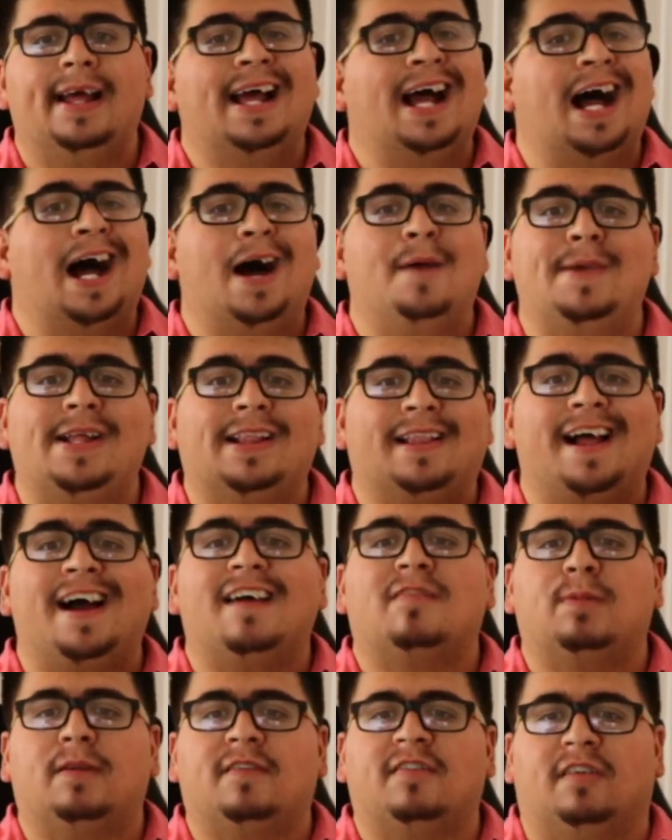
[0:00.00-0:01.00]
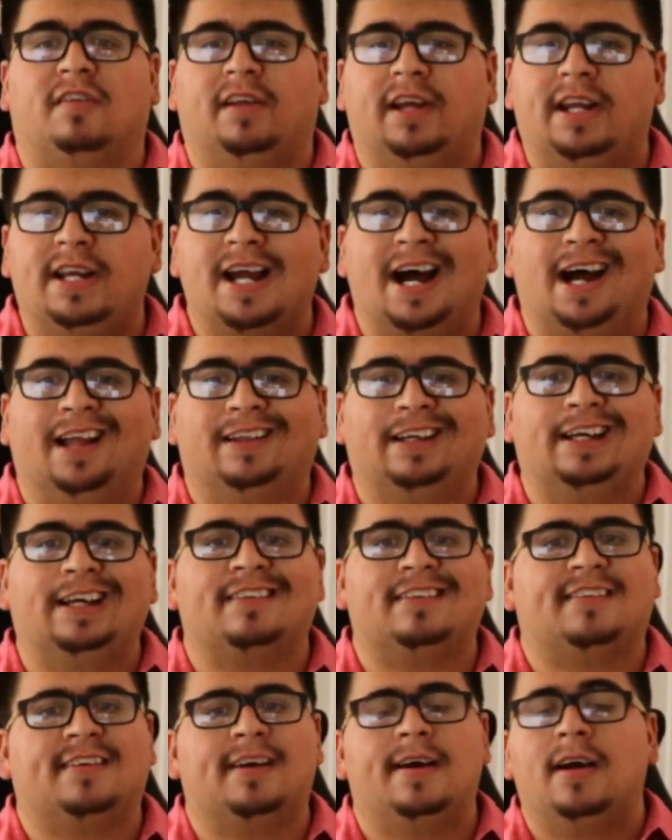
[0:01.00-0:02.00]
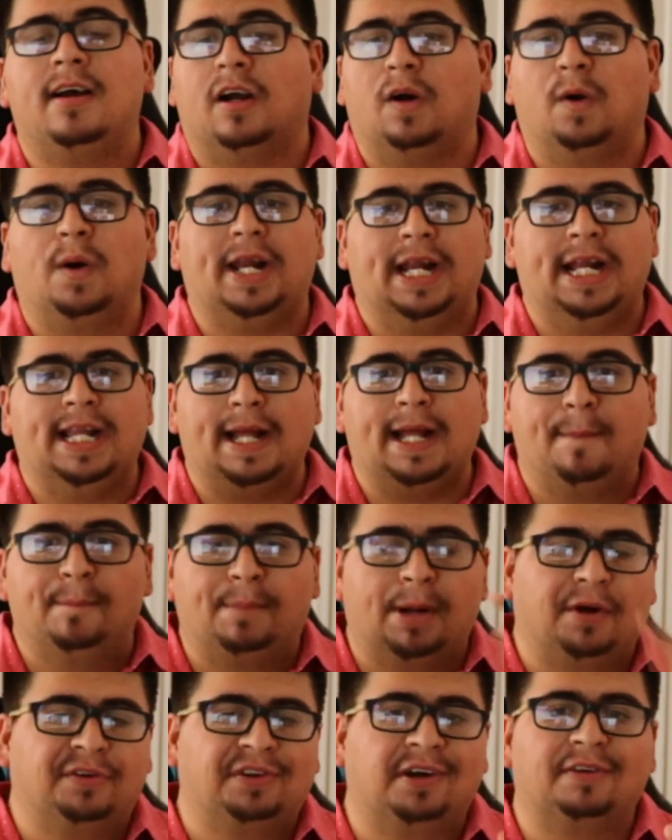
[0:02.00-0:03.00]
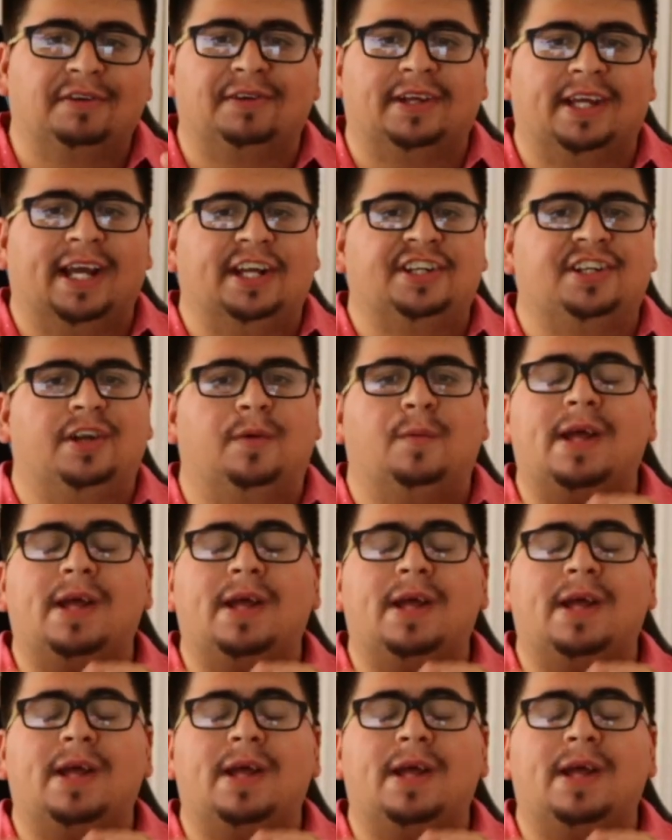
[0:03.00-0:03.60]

Um, and last but certainly not least, go ahead and hit that bell notification.